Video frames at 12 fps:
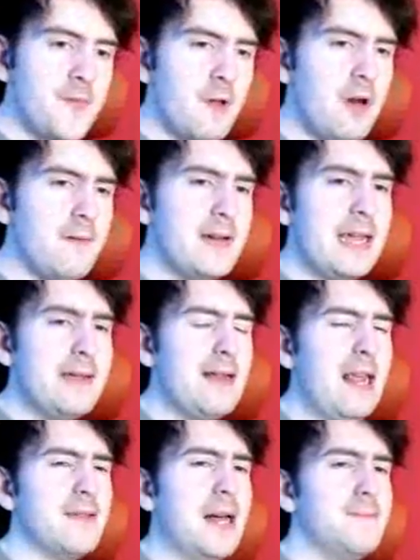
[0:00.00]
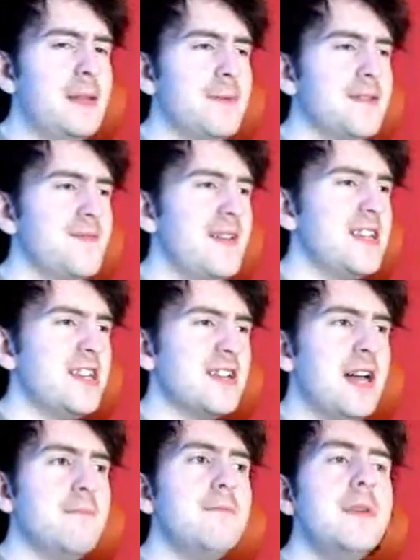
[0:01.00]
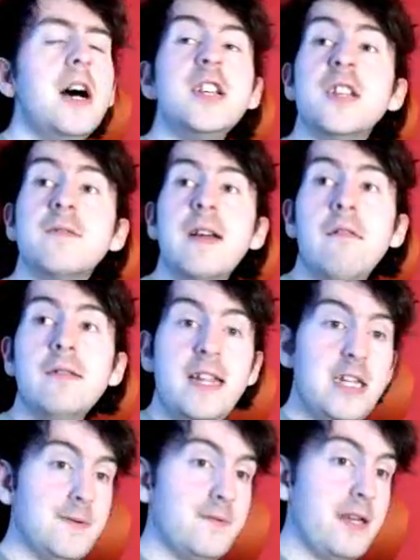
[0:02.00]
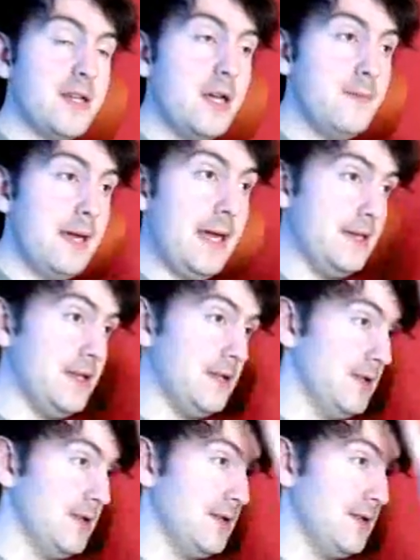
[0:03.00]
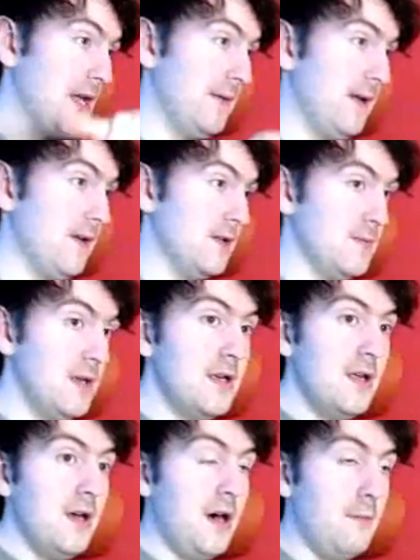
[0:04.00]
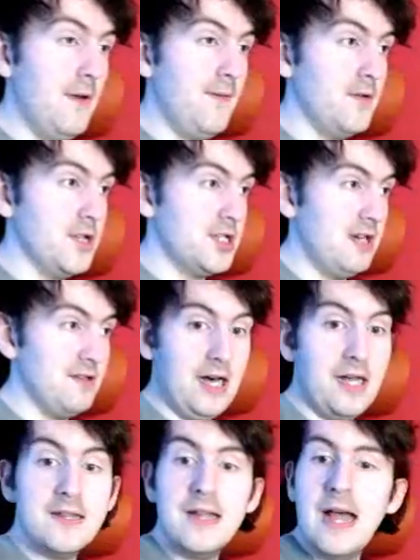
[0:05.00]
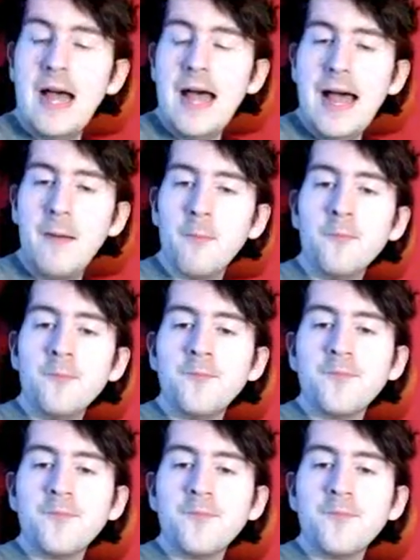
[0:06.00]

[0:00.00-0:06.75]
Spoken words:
Well, it's like me when you're fiercely trying to merge your surroundings. You probably don't pay attention to what's going on before the show starts. But